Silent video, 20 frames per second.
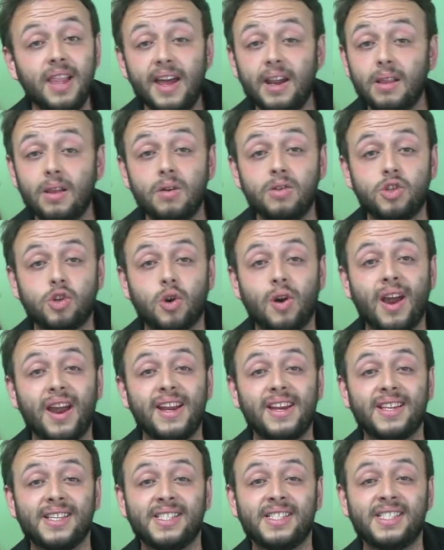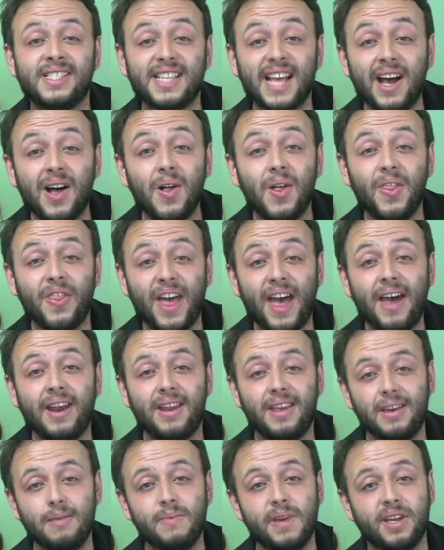Let alone trying to sell
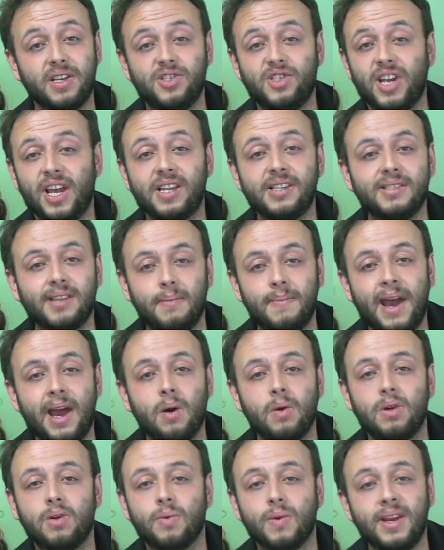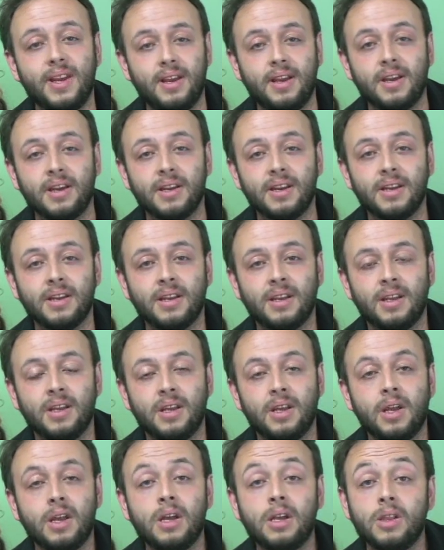that image as somehow green.
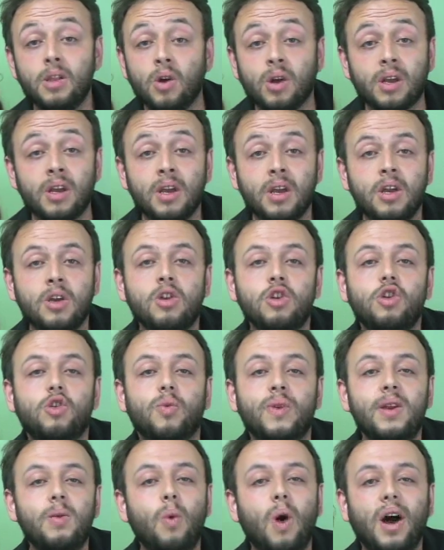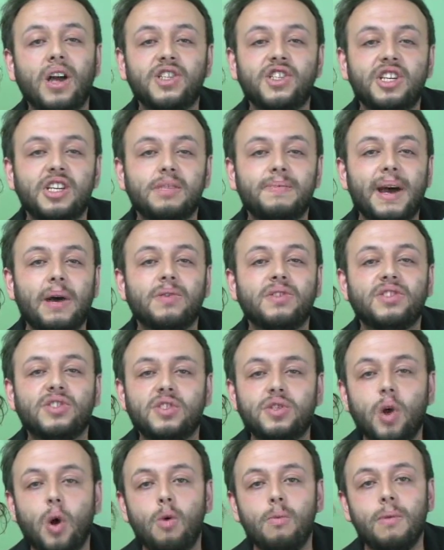Look, greenwashing is about
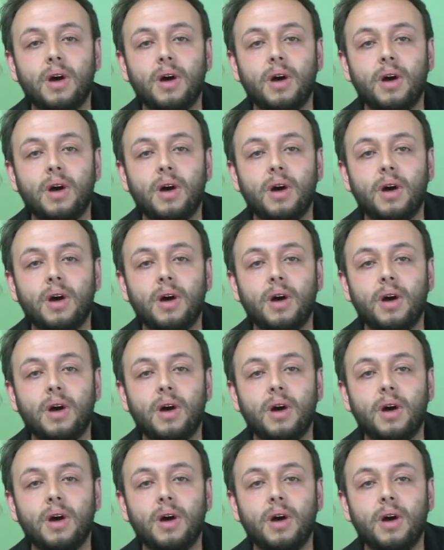so